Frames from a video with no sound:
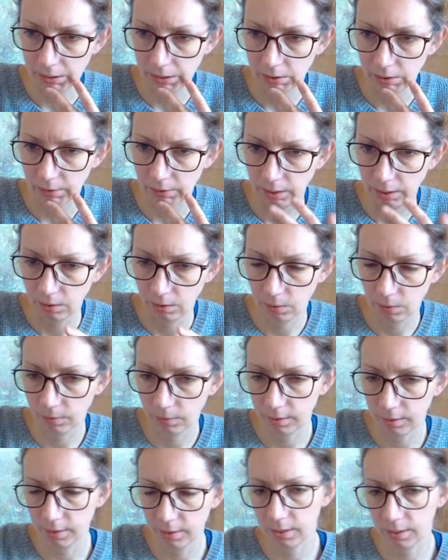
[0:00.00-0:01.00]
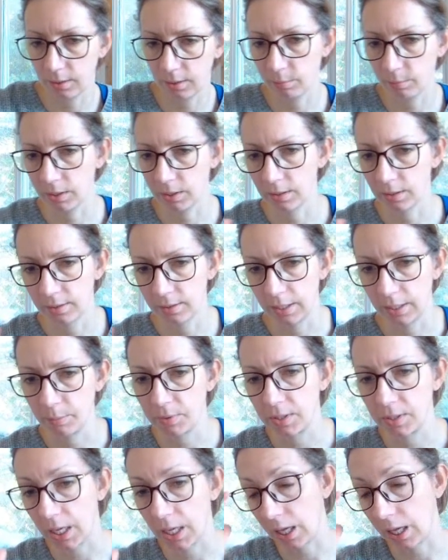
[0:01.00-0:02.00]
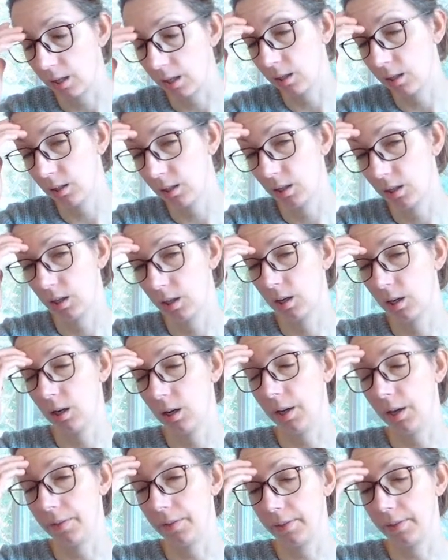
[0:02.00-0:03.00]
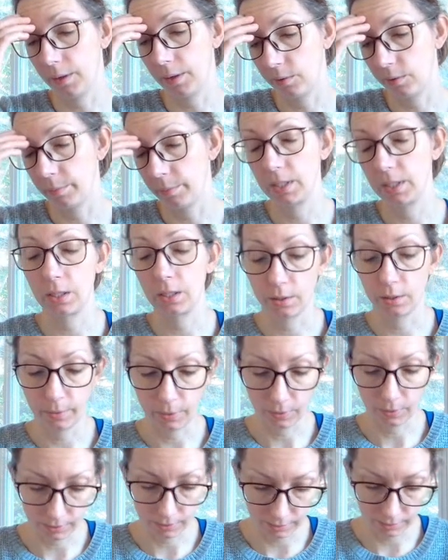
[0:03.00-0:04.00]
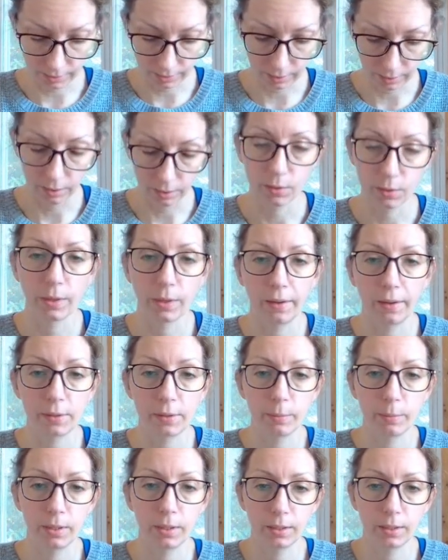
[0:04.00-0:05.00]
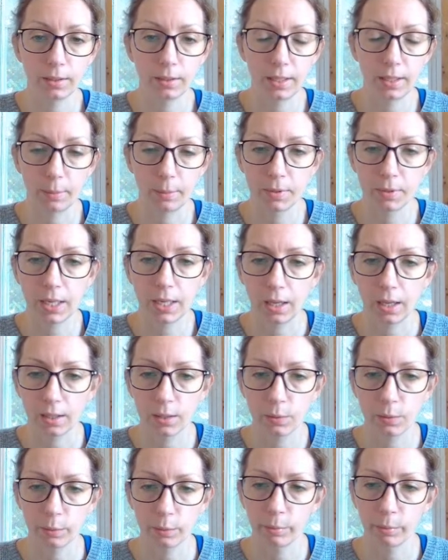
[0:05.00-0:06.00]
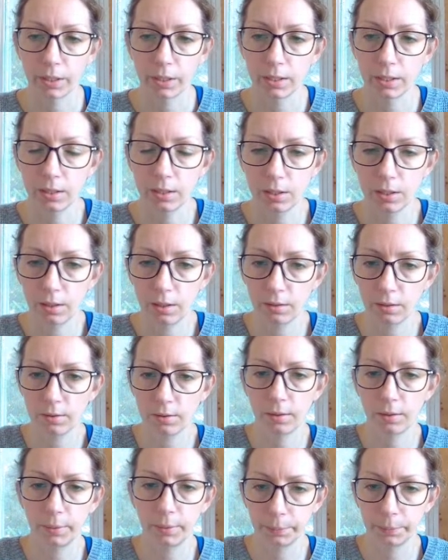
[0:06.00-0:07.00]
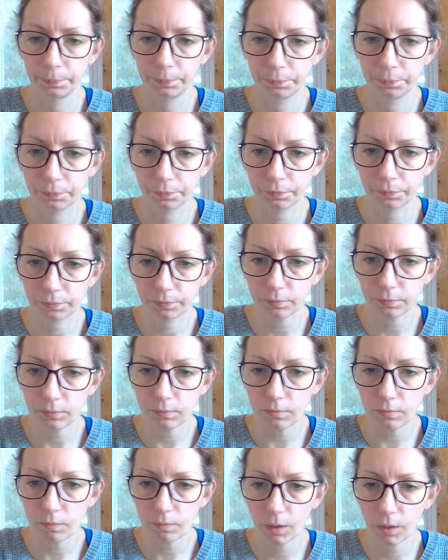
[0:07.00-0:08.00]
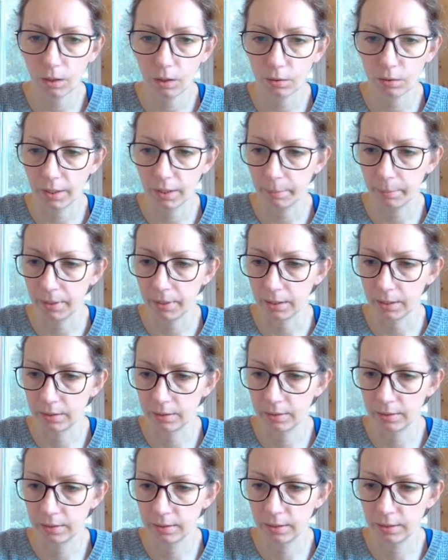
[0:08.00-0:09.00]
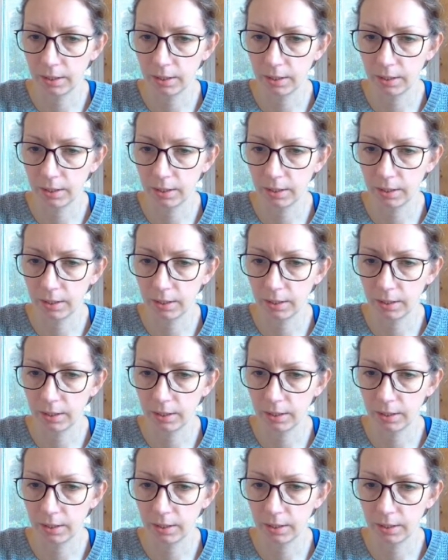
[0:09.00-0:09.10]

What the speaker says: So I know that it's going to be the same scale. The thing with material modes is that they do have to be in the same scale to replace each other. So I'll wrap this.